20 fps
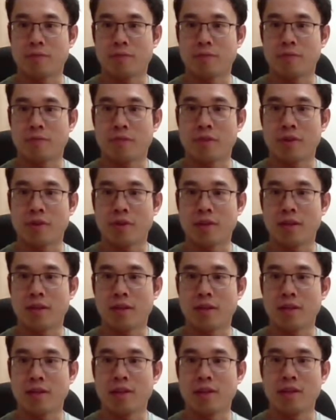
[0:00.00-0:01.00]
Okay,
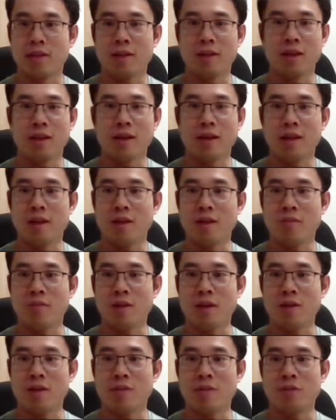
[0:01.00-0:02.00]
And what I
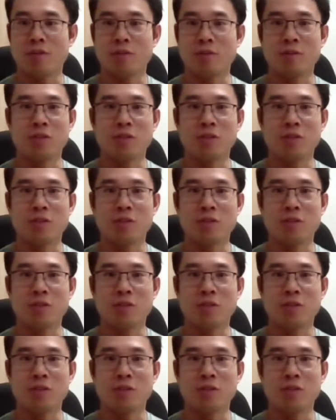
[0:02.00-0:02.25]
also want to